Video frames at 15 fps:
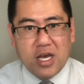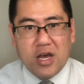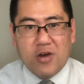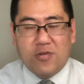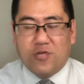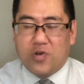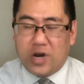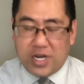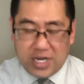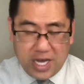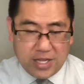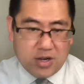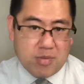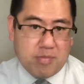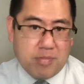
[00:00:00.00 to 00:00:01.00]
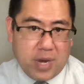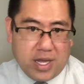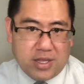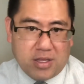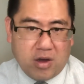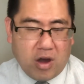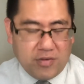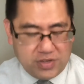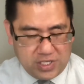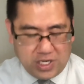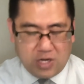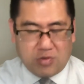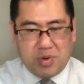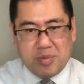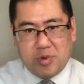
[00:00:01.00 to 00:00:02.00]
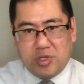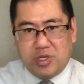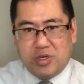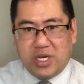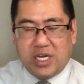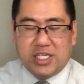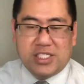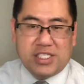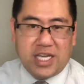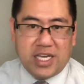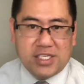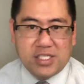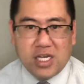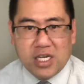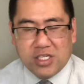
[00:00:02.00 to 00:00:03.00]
for another month. Obviously, an agreement with the United States.